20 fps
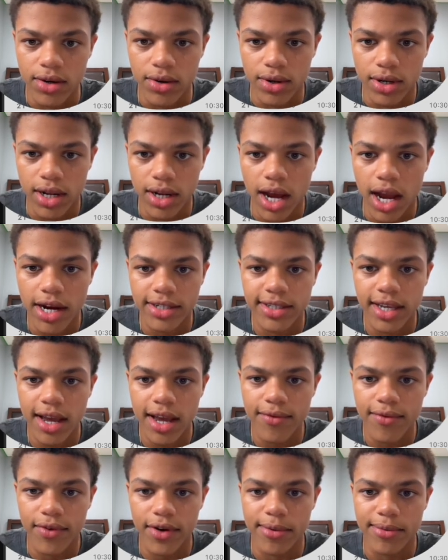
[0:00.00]
on a higher
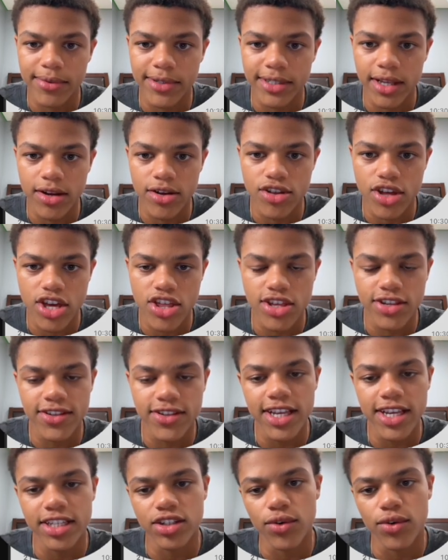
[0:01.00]
time frame, it's another change in state.